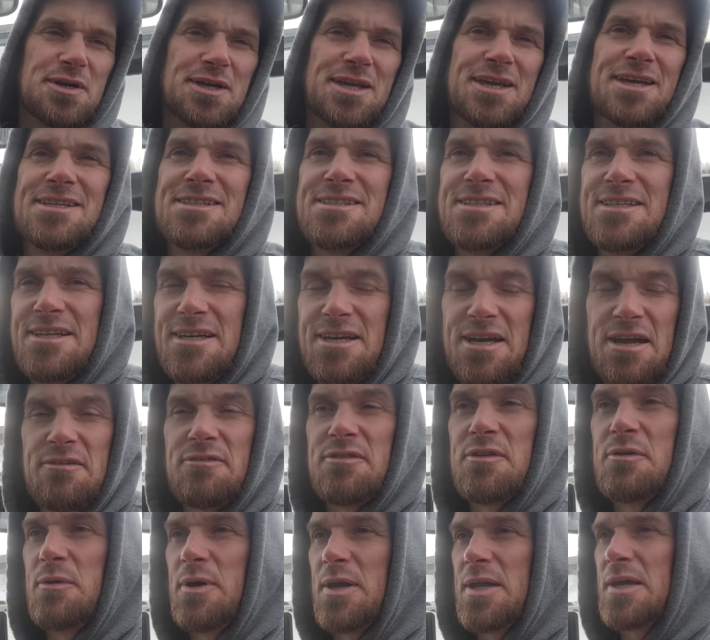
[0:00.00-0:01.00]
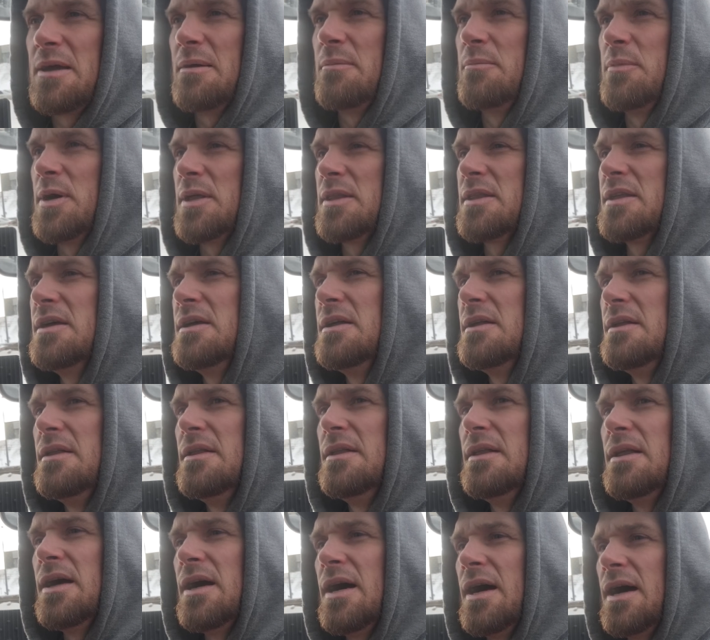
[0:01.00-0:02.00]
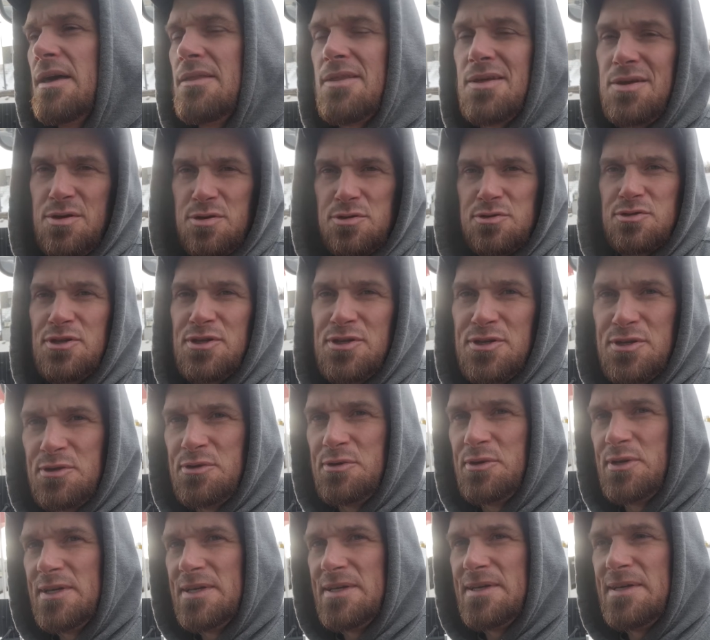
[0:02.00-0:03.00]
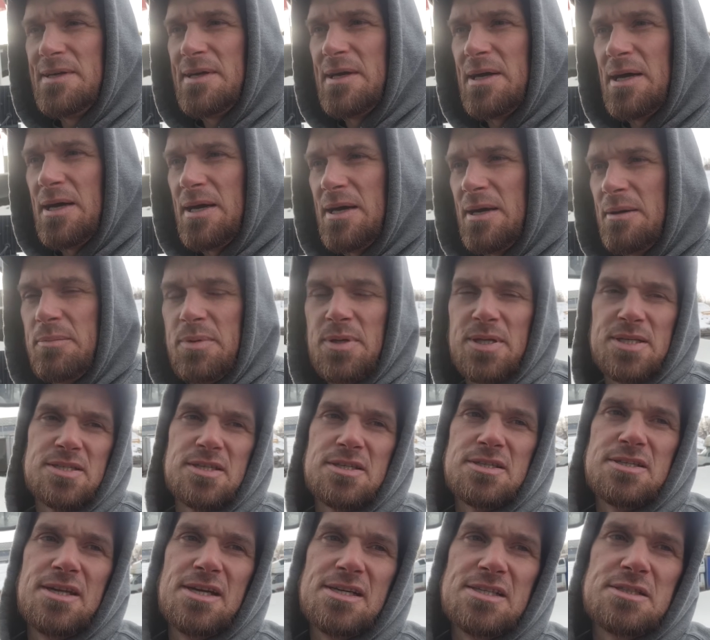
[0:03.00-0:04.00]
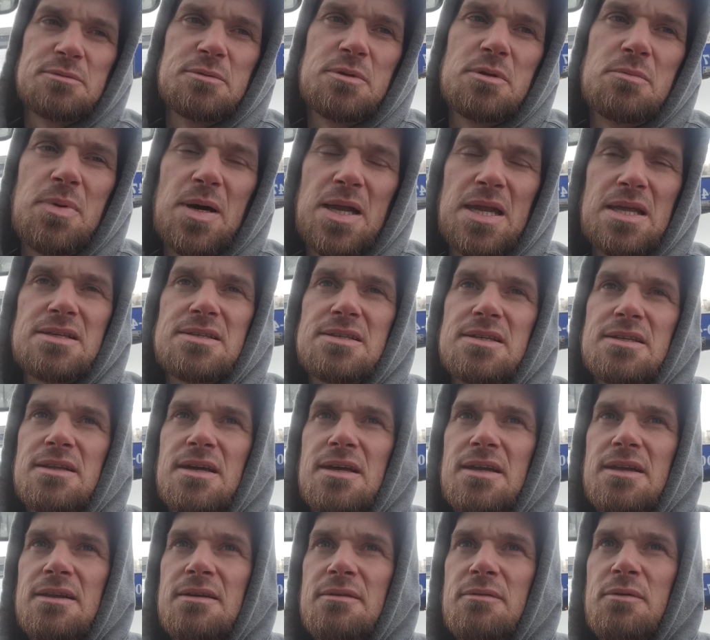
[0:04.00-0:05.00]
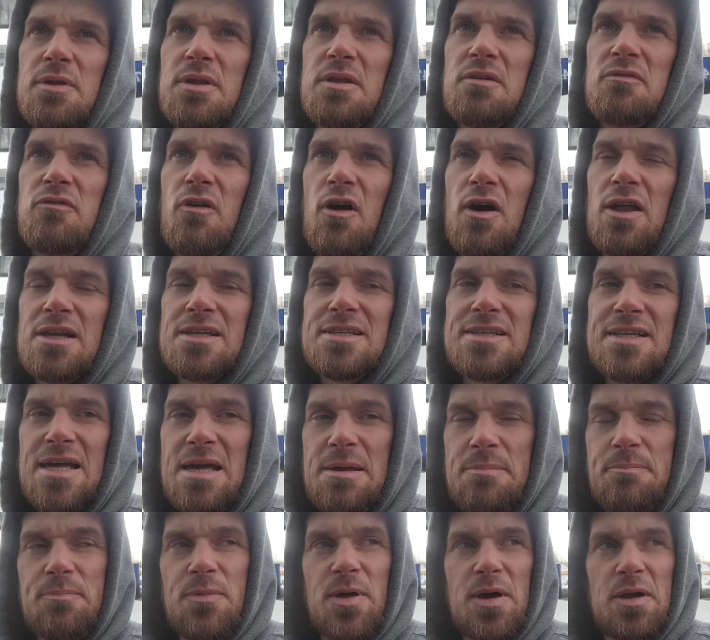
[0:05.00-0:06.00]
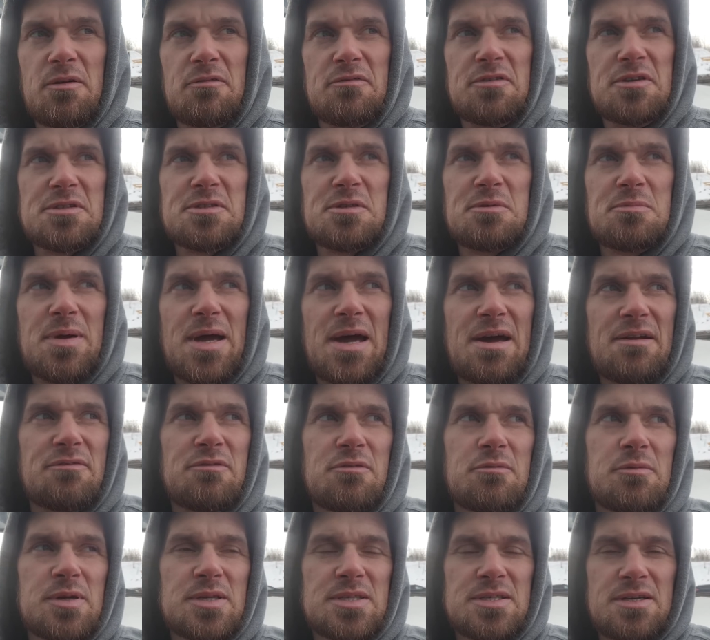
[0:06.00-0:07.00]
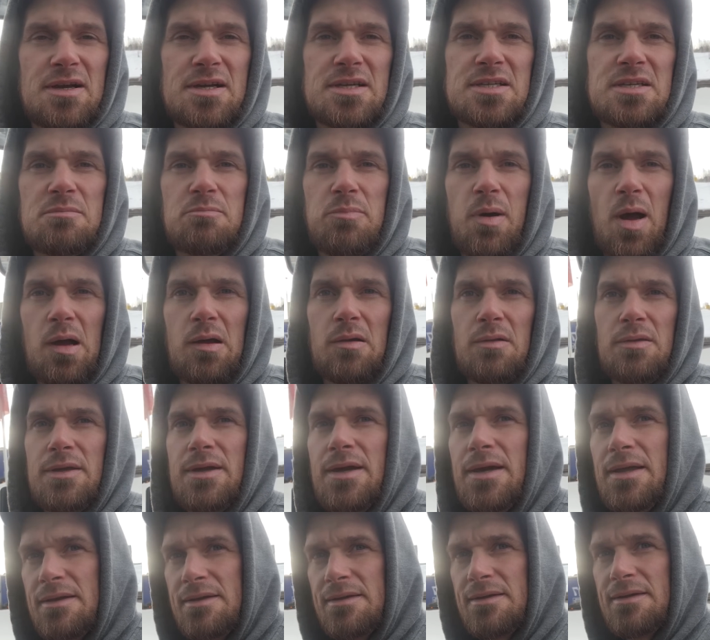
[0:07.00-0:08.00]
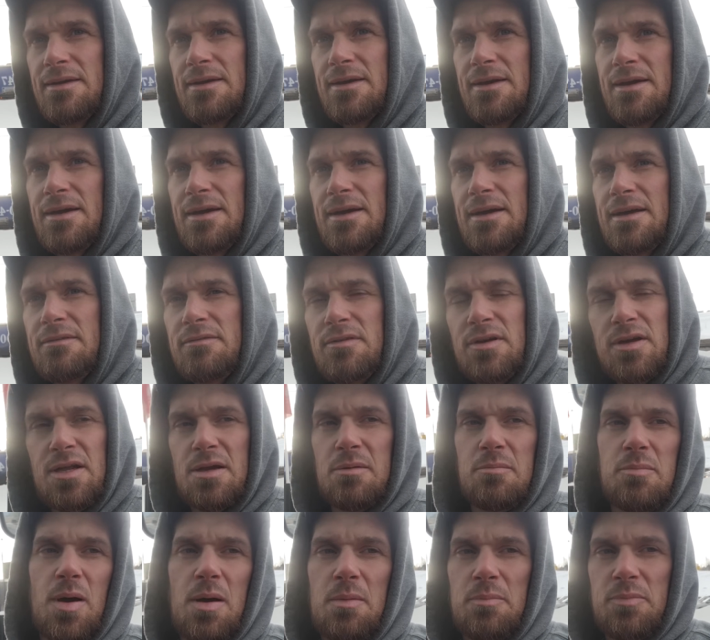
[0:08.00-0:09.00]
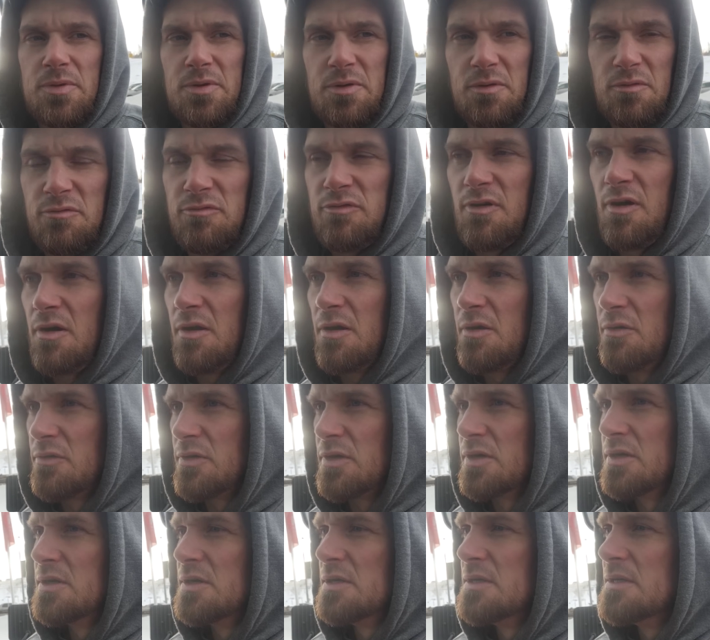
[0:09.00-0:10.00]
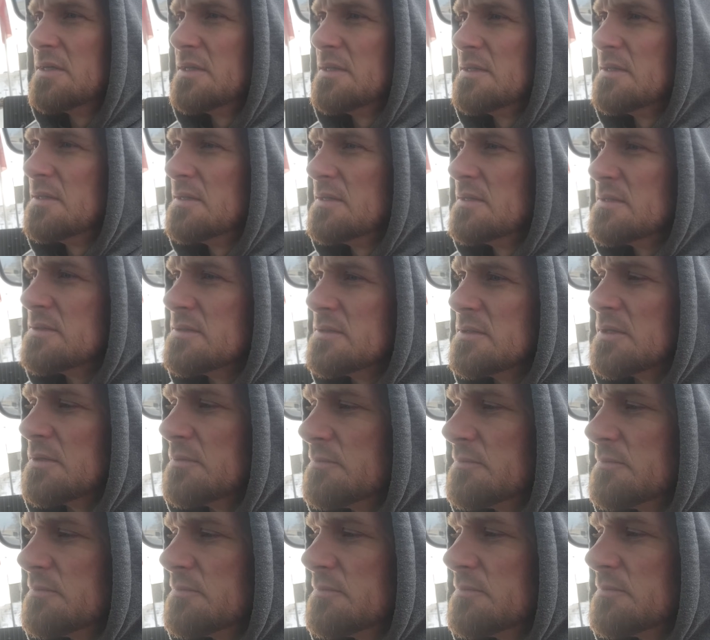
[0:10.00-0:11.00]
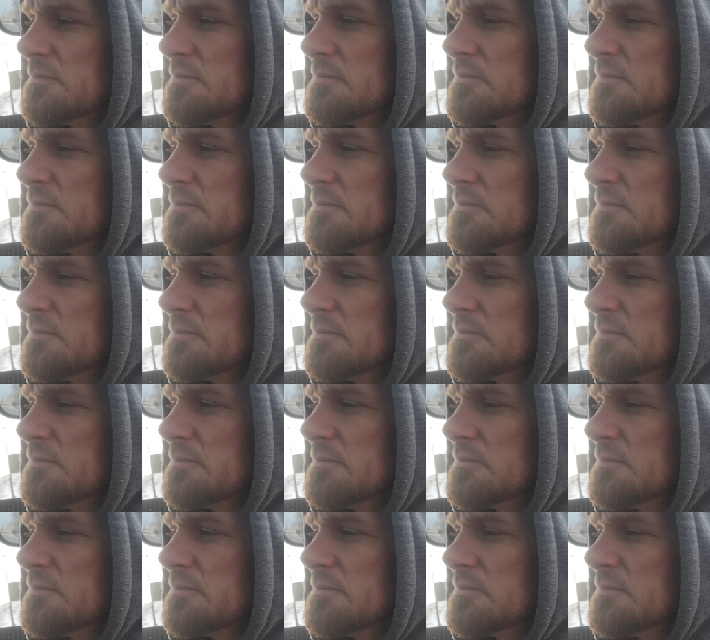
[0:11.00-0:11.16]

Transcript: kids in there if they want to come with, and they usually do. But it's just nicer with a buddy seat. Then when they fall asleep, I don't feel so bad for them because they're actually buckled in, and if you hit a bump, they don't fall over. So, yeah.